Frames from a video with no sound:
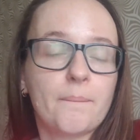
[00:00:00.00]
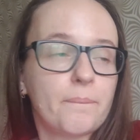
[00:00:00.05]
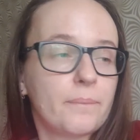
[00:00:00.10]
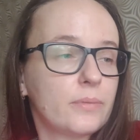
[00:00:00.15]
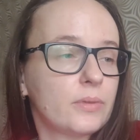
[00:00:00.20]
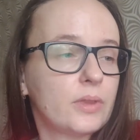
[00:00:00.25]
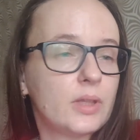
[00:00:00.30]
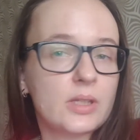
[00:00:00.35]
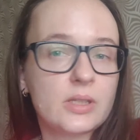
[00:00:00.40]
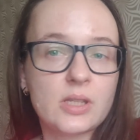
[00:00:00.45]

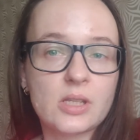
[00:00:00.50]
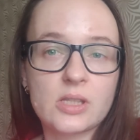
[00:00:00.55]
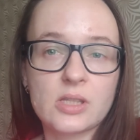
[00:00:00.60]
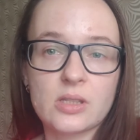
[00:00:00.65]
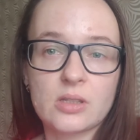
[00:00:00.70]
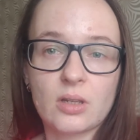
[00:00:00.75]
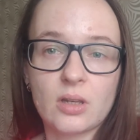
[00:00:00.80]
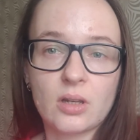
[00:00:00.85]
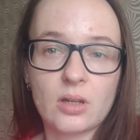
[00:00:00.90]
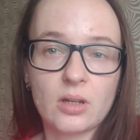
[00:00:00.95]
this
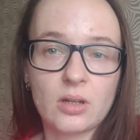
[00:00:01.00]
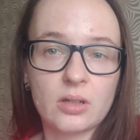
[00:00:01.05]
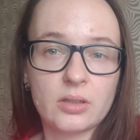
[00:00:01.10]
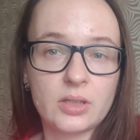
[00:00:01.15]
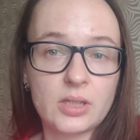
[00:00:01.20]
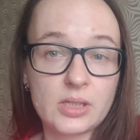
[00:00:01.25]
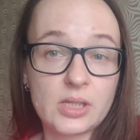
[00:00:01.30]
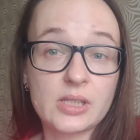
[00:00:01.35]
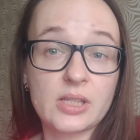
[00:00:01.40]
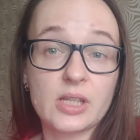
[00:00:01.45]
is
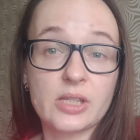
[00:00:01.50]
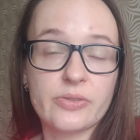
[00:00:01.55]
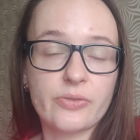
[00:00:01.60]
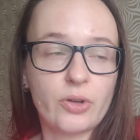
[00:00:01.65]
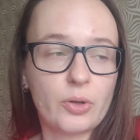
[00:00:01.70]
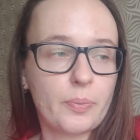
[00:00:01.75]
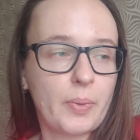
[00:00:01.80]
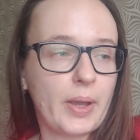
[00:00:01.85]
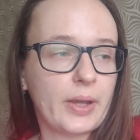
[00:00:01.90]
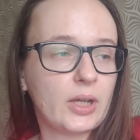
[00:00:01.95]
as
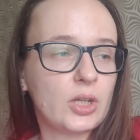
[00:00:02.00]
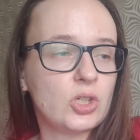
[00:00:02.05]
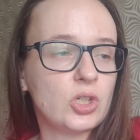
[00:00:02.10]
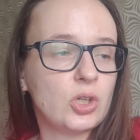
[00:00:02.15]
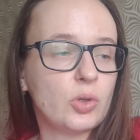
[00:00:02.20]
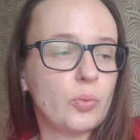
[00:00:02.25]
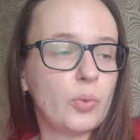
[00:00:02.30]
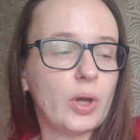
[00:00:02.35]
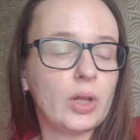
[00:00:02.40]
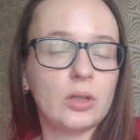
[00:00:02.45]
for
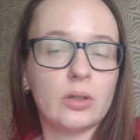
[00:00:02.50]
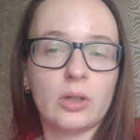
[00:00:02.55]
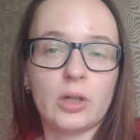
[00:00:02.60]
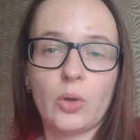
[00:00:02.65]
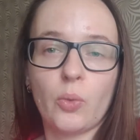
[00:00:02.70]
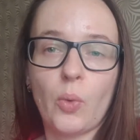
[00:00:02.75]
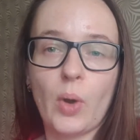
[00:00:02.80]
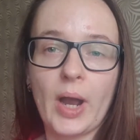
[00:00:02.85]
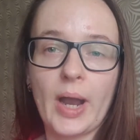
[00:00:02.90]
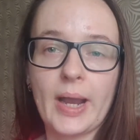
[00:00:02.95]
packaging, well,
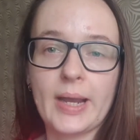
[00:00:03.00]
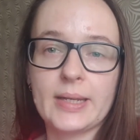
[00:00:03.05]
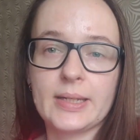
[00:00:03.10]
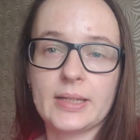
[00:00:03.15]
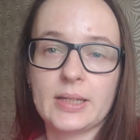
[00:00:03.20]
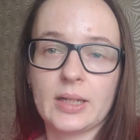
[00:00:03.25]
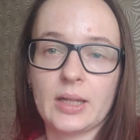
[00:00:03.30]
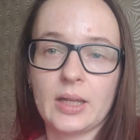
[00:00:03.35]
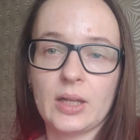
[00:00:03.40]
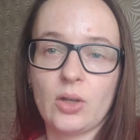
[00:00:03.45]

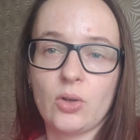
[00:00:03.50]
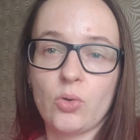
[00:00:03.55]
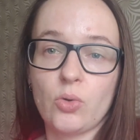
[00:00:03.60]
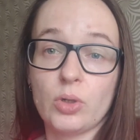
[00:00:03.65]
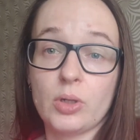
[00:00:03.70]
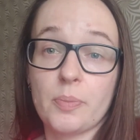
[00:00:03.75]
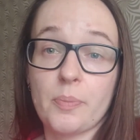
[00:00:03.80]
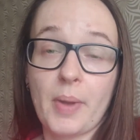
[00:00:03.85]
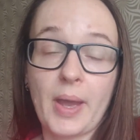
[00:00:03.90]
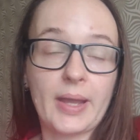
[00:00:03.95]
quite a
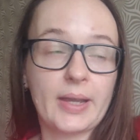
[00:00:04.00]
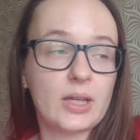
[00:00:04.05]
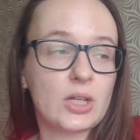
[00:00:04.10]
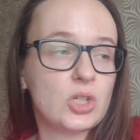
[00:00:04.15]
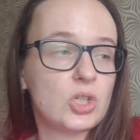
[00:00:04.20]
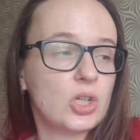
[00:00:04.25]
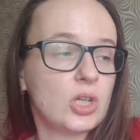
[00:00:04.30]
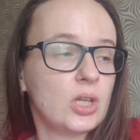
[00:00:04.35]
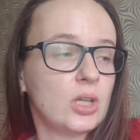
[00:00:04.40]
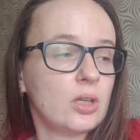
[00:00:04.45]
good
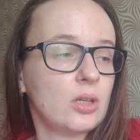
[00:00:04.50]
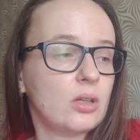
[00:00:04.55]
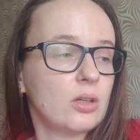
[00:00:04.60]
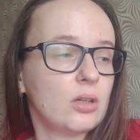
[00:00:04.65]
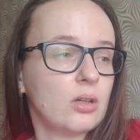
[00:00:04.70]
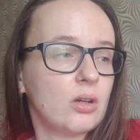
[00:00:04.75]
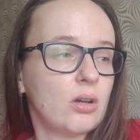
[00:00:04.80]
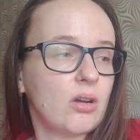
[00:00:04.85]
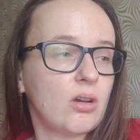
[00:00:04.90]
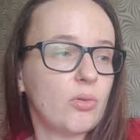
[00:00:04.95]
packaging,
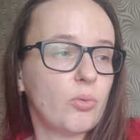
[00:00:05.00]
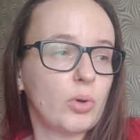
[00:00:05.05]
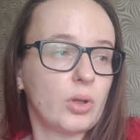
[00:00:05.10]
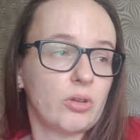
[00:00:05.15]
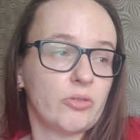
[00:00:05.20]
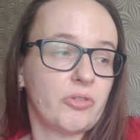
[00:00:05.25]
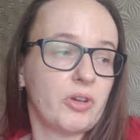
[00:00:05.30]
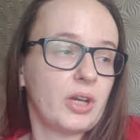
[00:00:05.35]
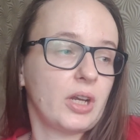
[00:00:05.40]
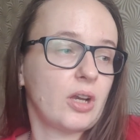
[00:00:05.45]

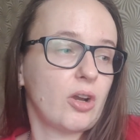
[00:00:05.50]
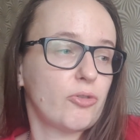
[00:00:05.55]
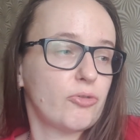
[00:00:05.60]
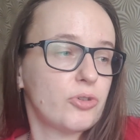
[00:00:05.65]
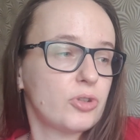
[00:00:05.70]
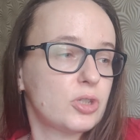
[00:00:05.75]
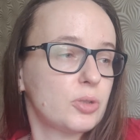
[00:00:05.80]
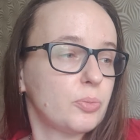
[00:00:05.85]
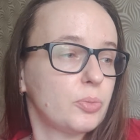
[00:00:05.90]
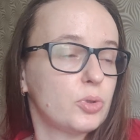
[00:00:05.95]
well, very
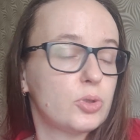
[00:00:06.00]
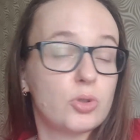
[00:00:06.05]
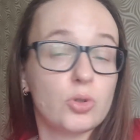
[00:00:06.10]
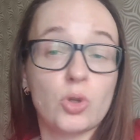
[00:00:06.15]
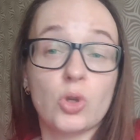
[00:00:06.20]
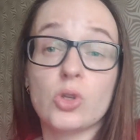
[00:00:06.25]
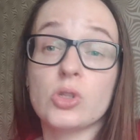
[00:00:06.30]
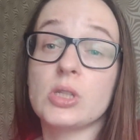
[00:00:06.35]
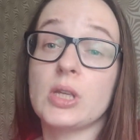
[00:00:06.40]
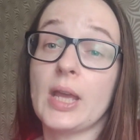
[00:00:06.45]
comfortable to
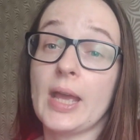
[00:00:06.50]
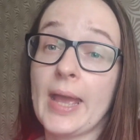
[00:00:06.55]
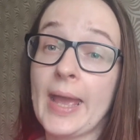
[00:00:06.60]
use.